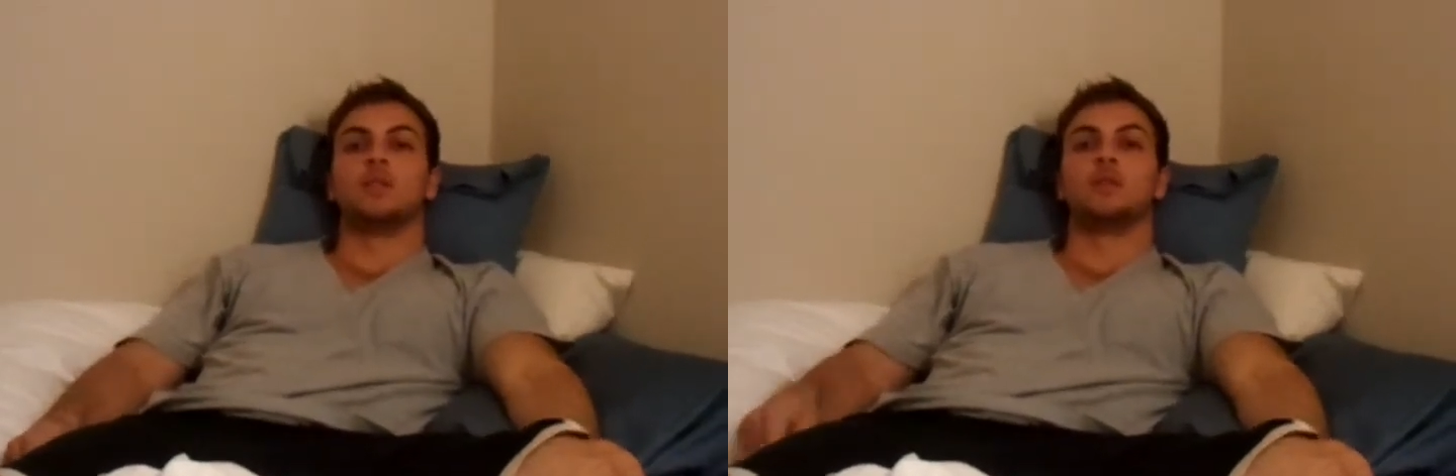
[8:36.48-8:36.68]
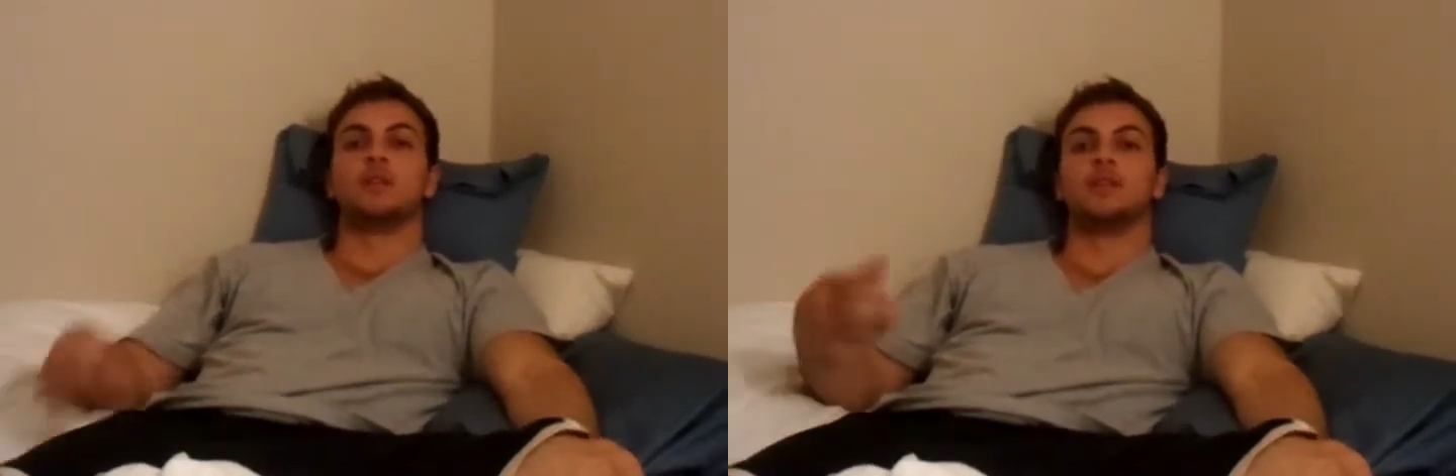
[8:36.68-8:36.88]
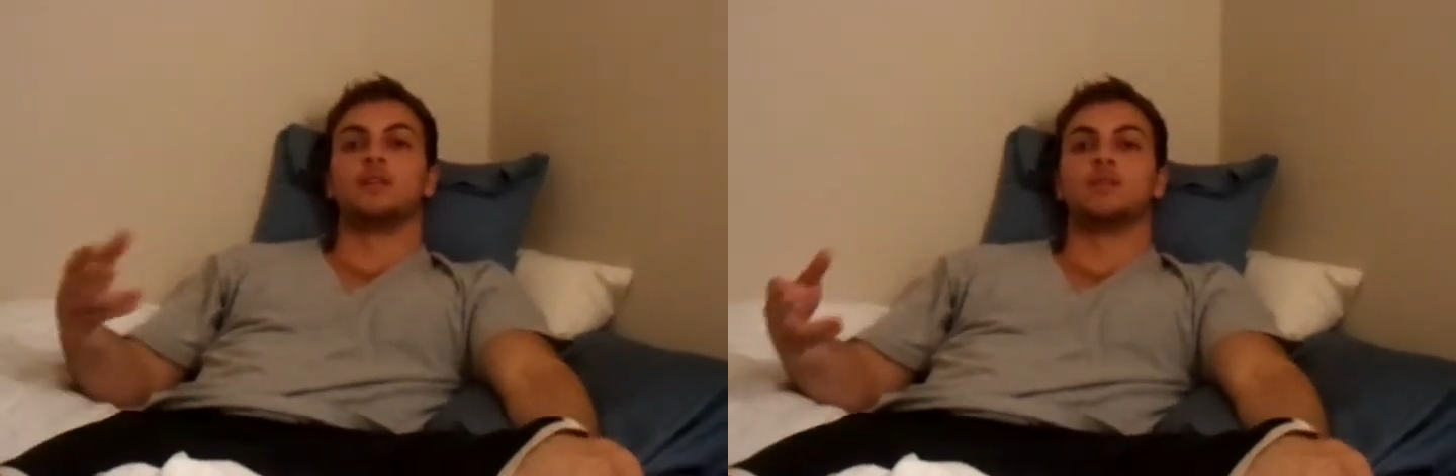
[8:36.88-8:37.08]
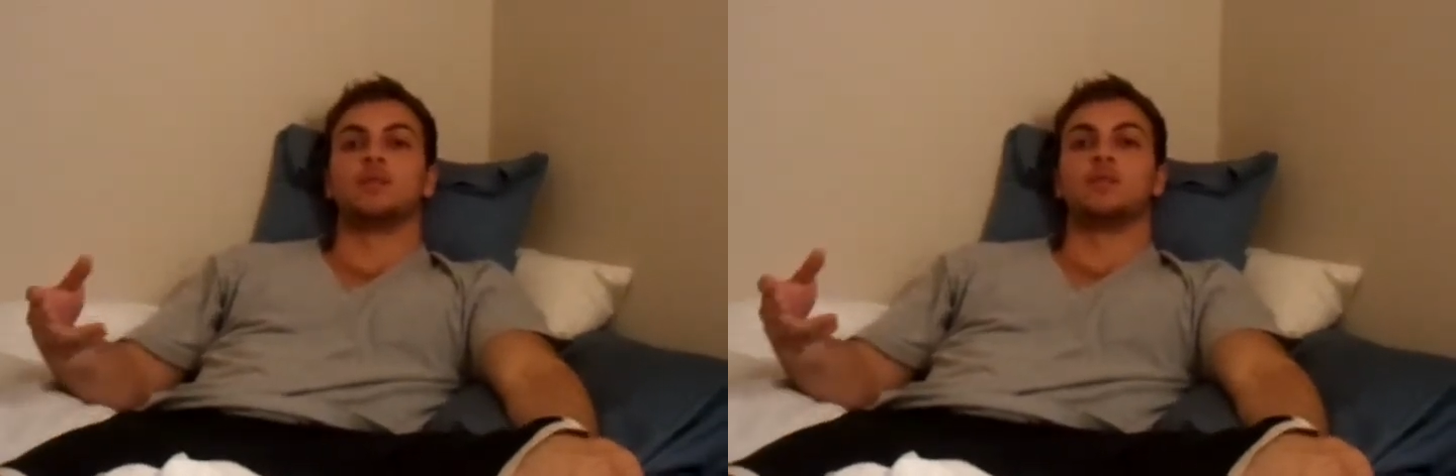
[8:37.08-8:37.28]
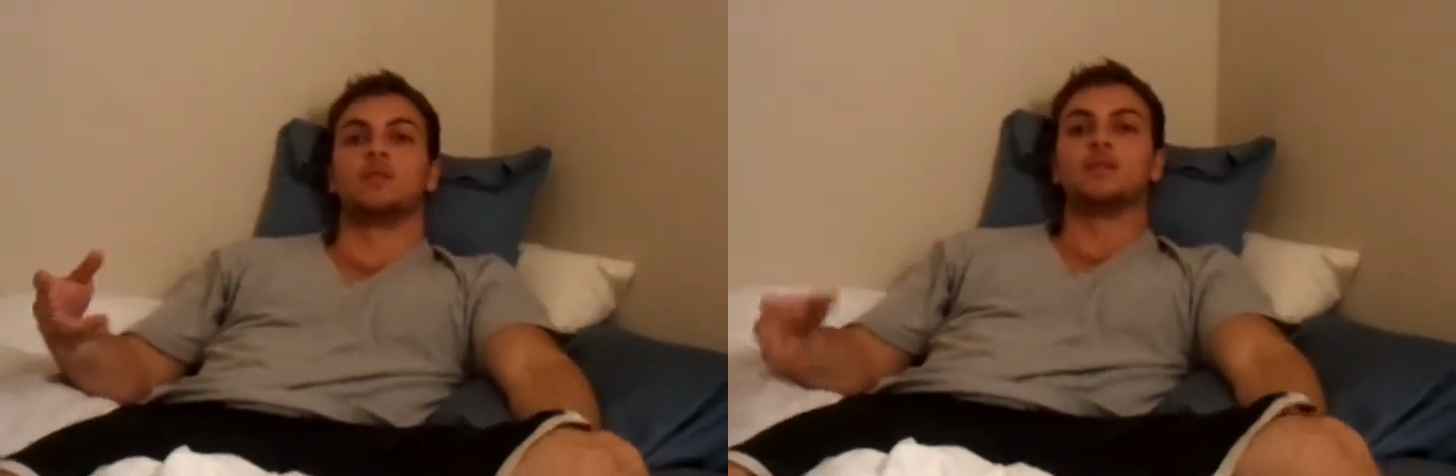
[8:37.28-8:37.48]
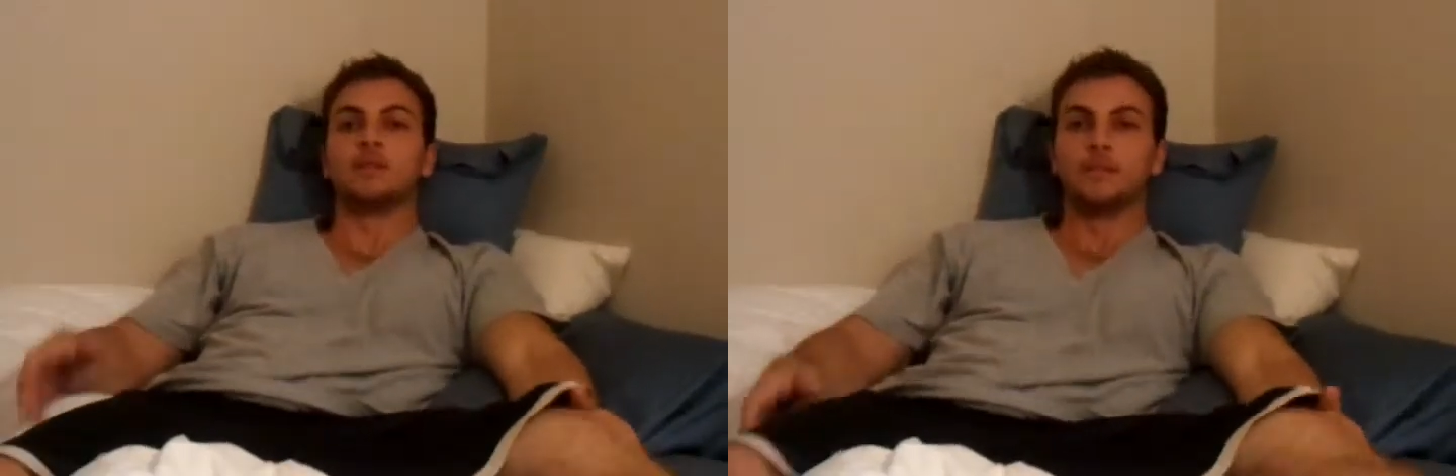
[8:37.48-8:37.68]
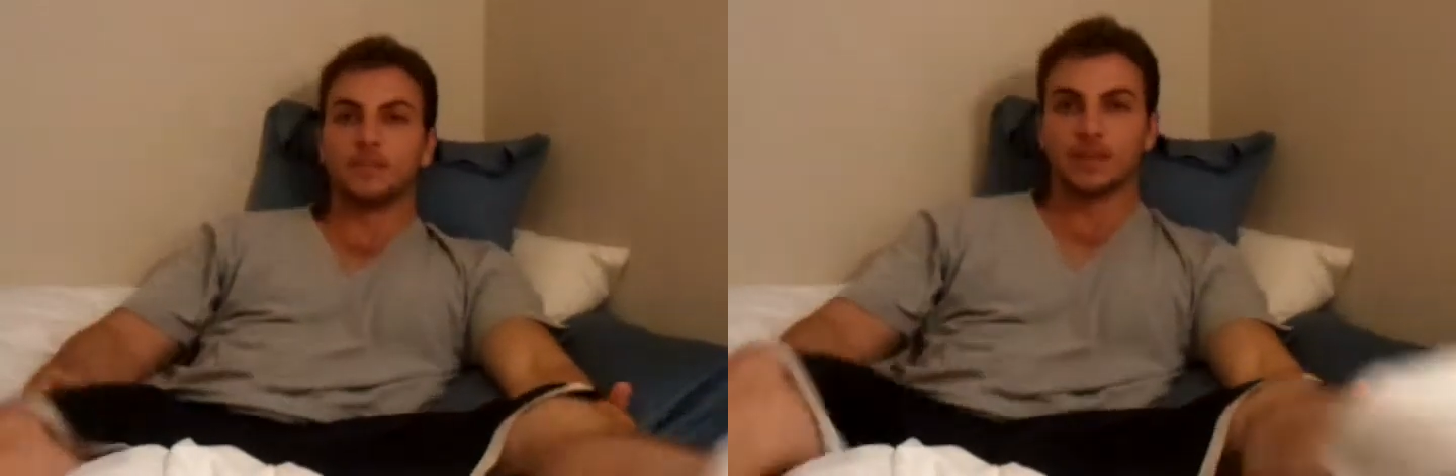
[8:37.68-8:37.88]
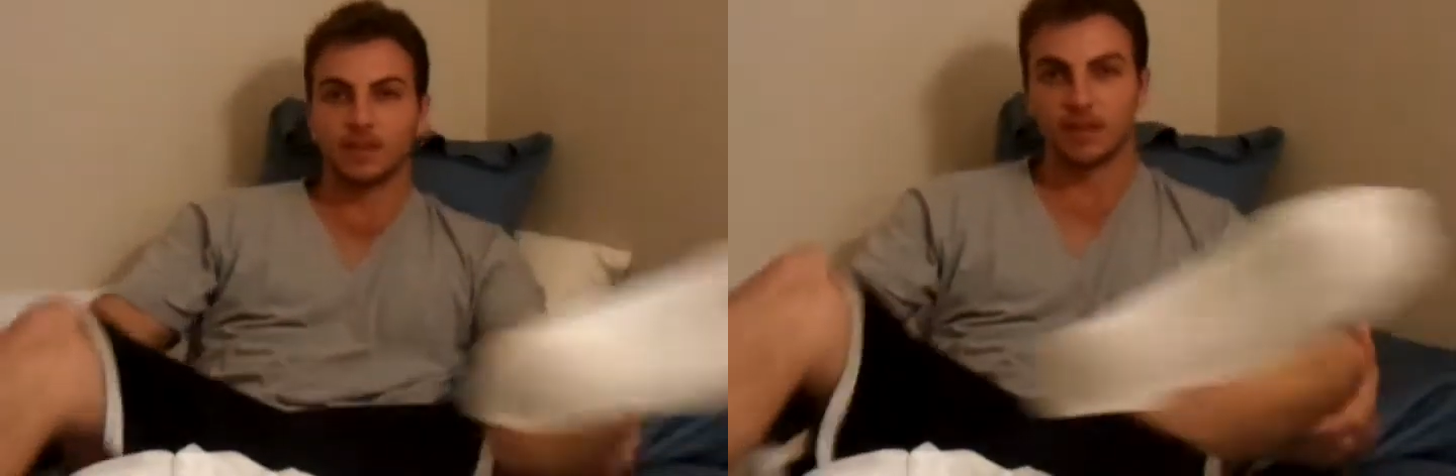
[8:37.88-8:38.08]
Put in any extra effort
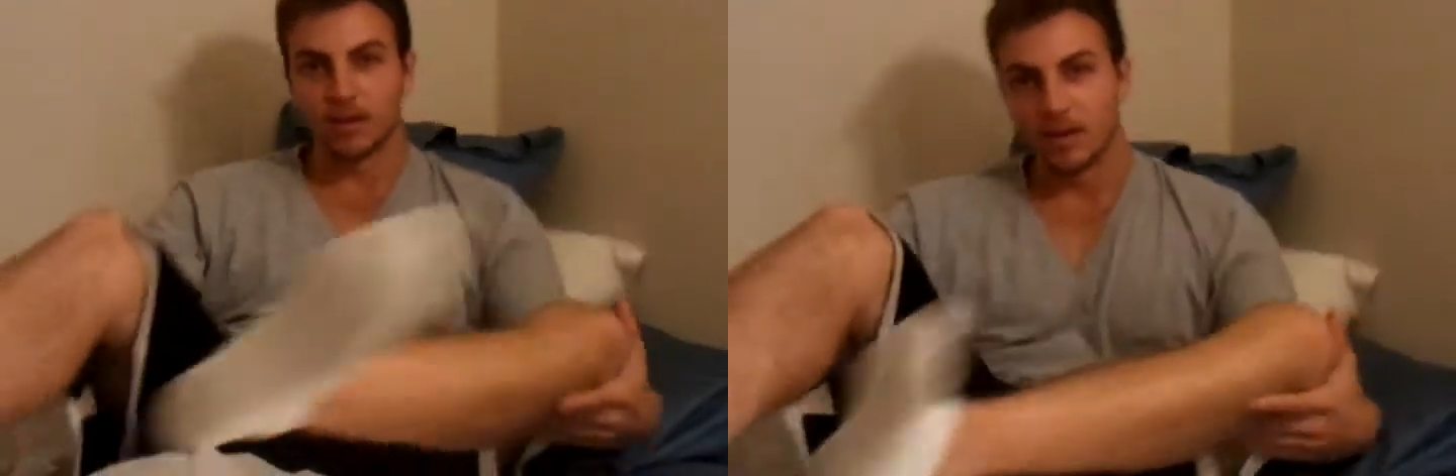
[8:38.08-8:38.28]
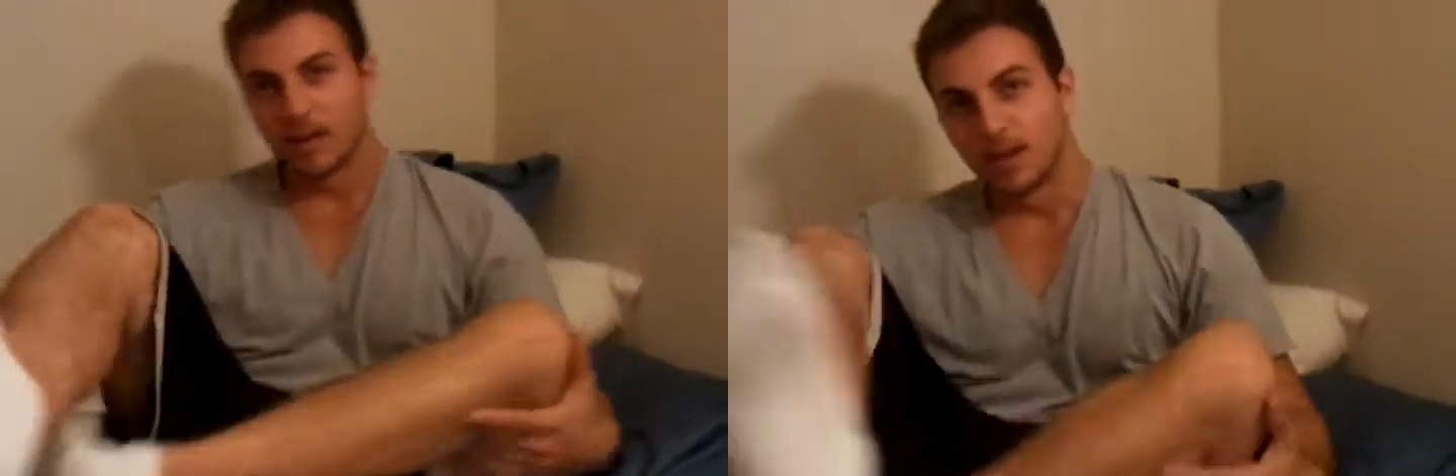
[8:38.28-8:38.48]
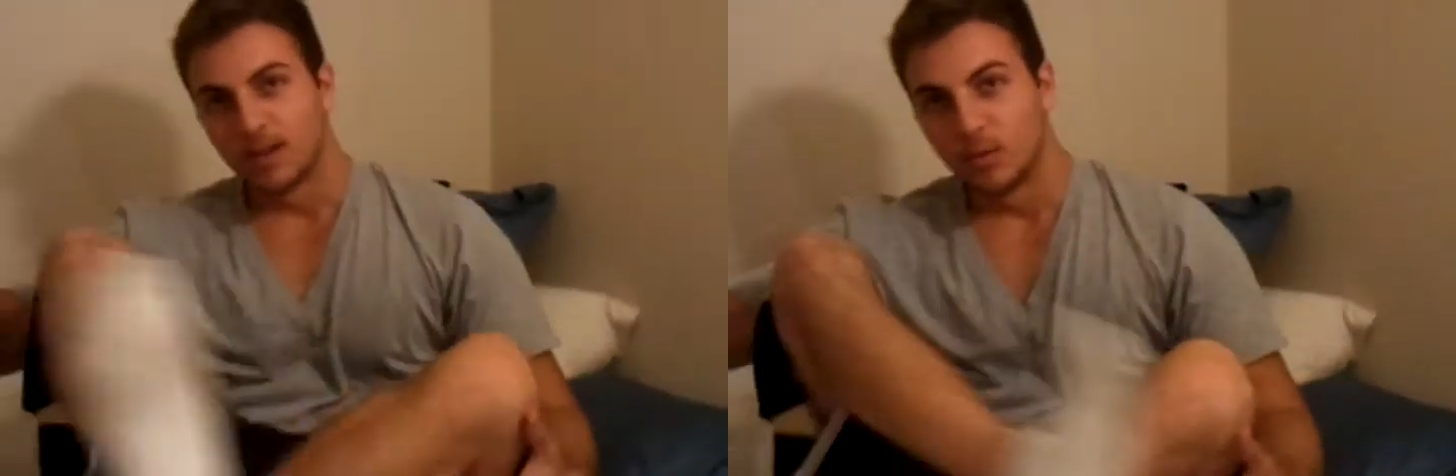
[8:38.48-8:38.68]
into learning.